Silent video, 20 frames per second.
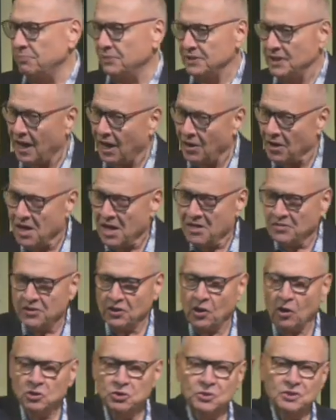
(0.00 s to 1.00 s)
Now you
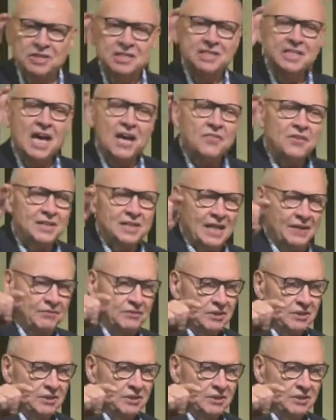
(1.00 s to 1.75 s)
go to another level,